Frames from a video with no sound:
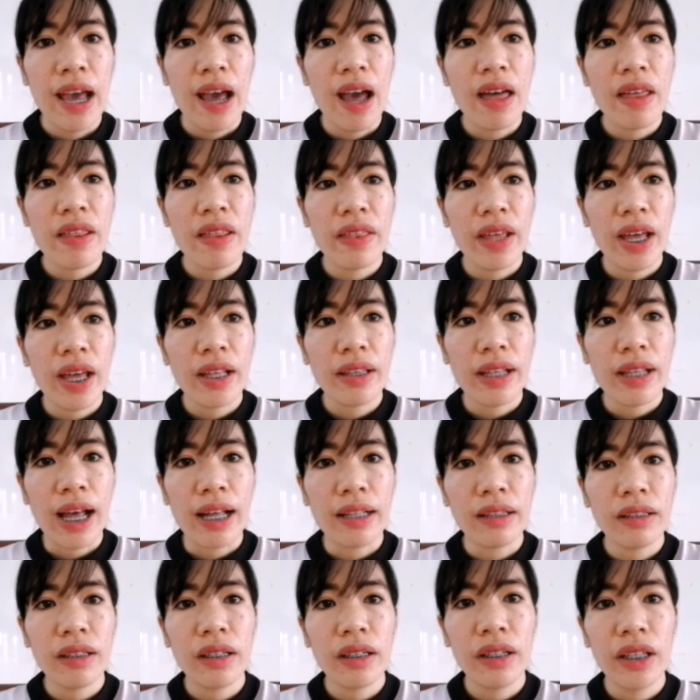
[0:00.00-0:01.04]
And then
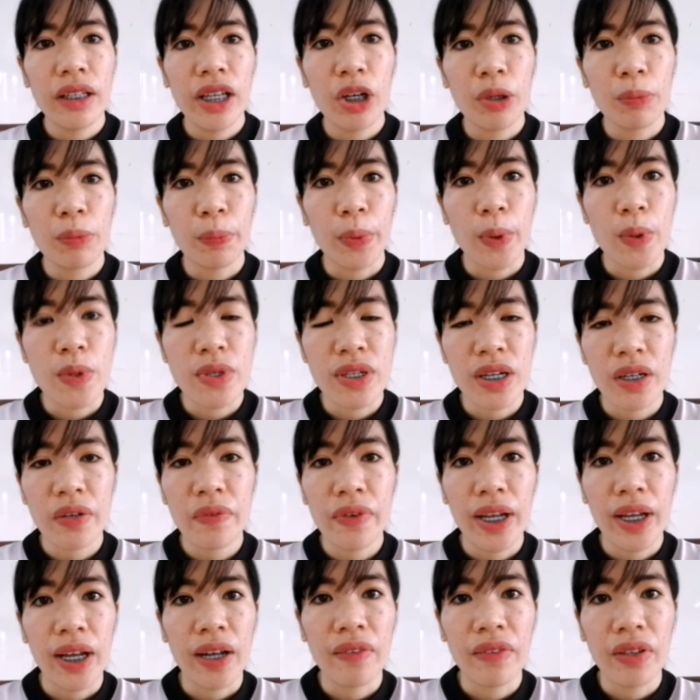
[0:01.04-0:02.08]
under decomposer,
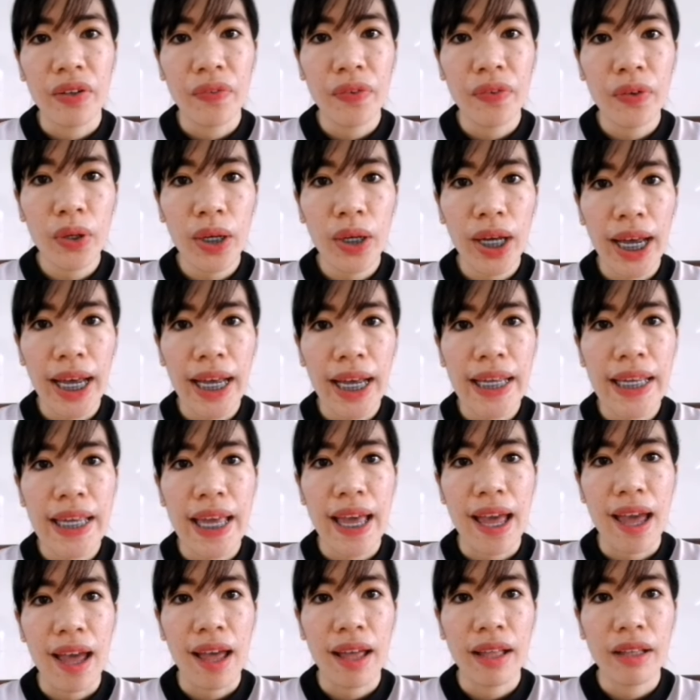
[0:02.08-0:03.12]
we have the fungi
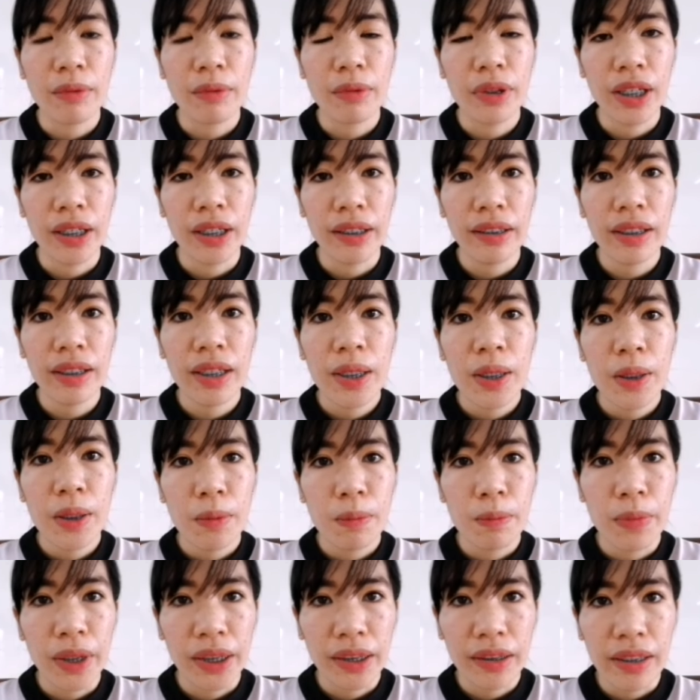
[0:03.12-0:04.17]
and the
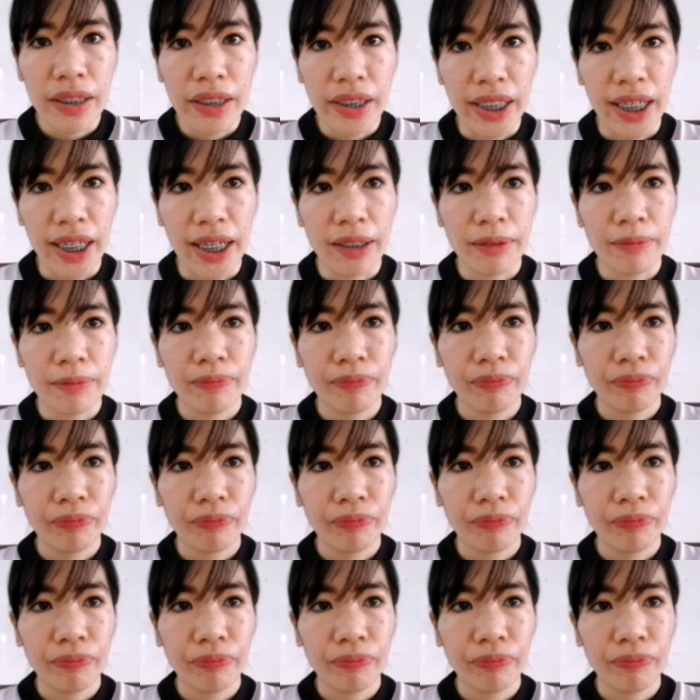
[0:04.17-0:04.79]
bacteria.